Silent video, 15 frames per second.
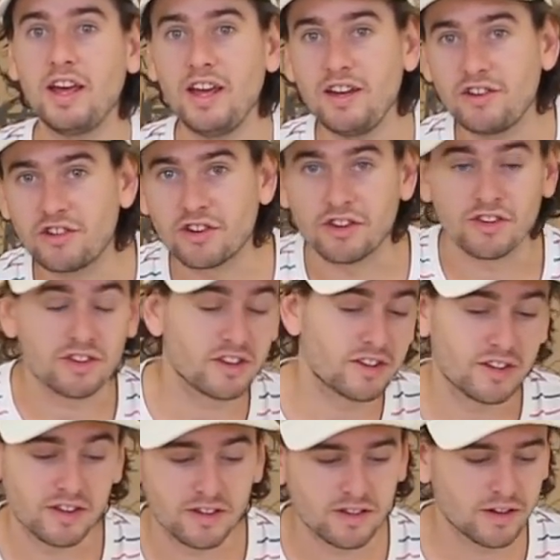inches.
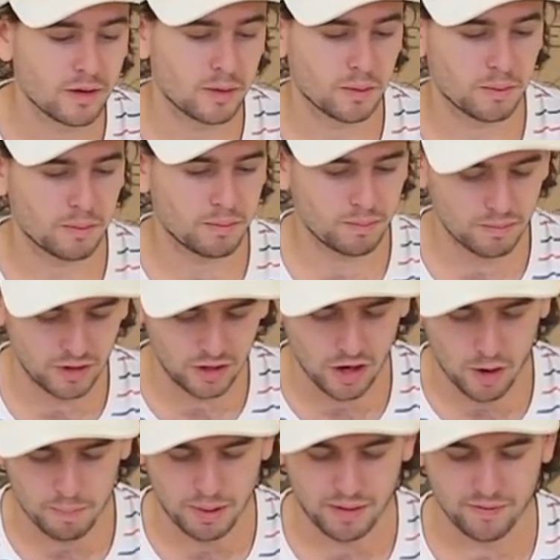This is a
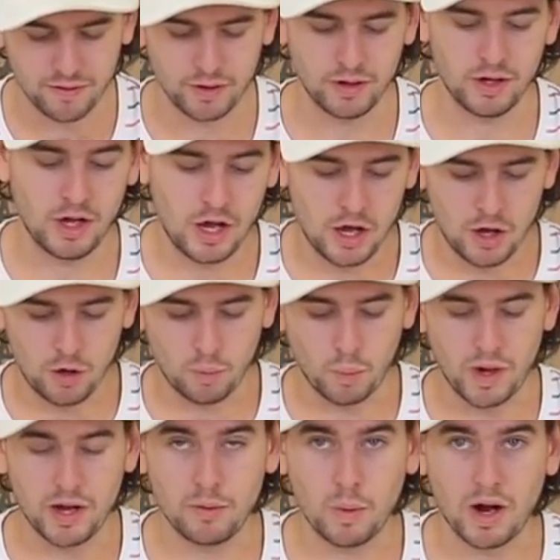bit of a
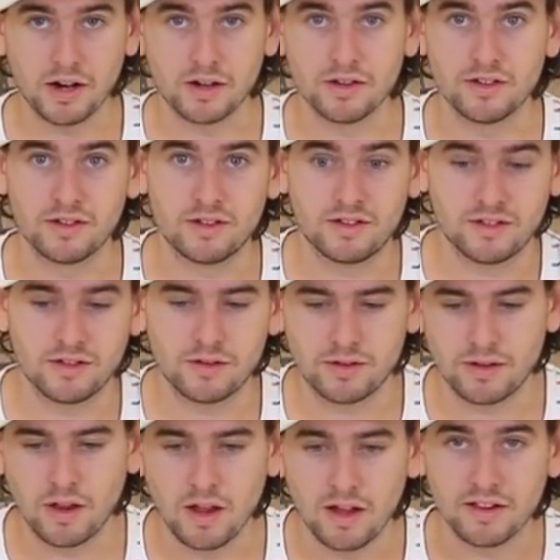weird one
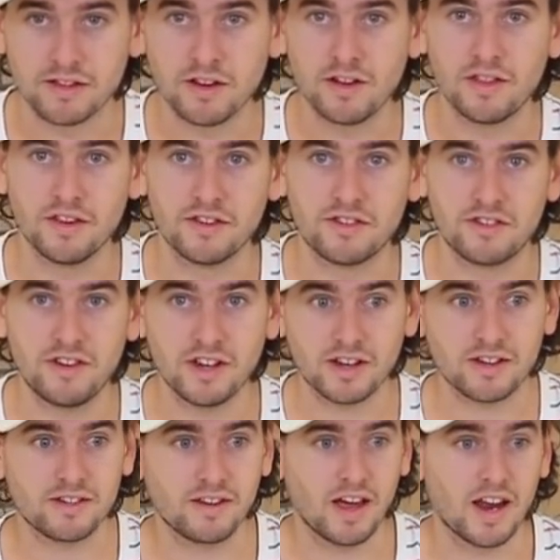because it's the
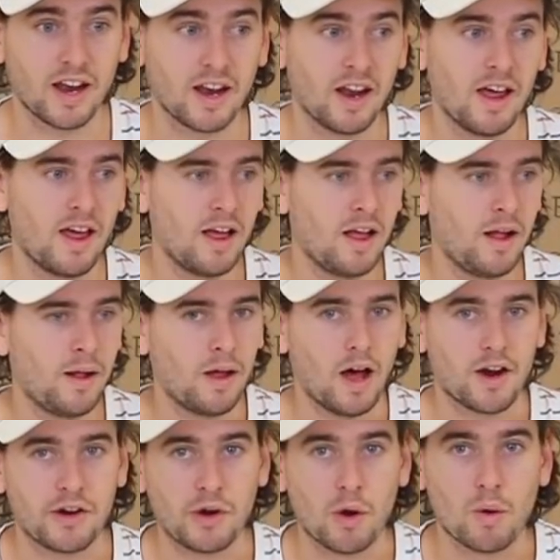6, and
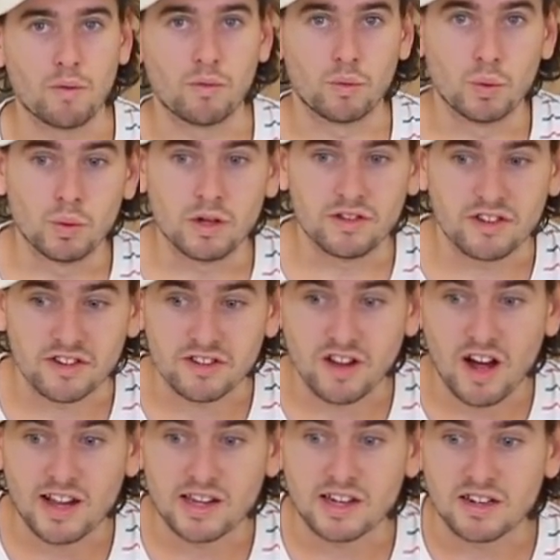I don't know, rulers are
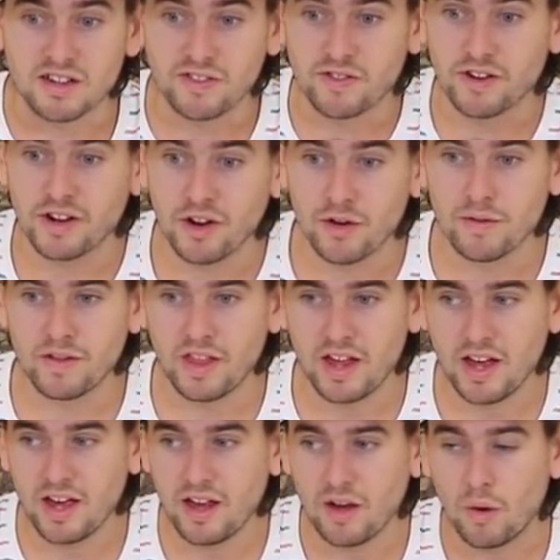slightly different over
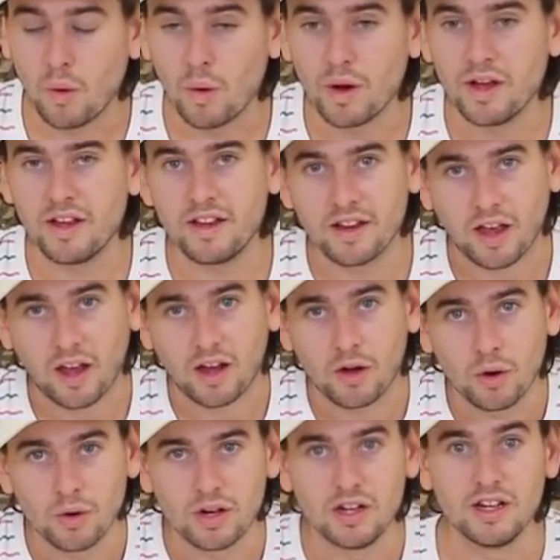there, or it
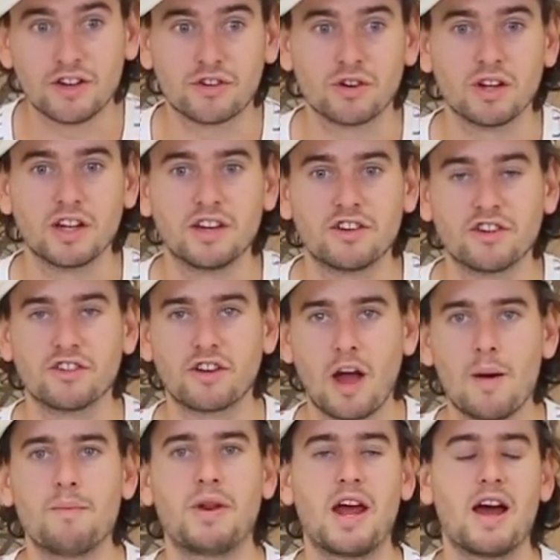could literally just
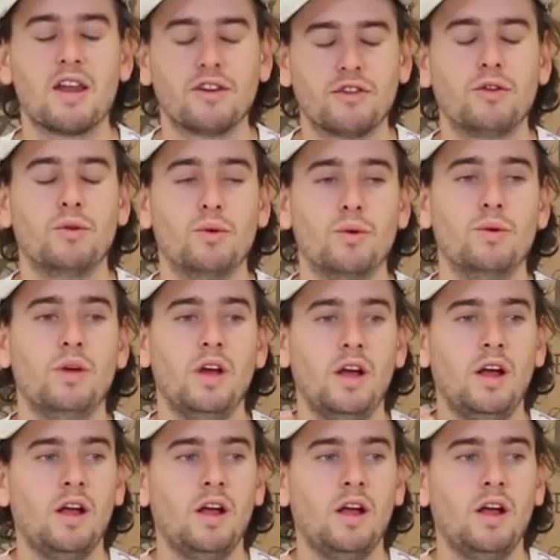come down to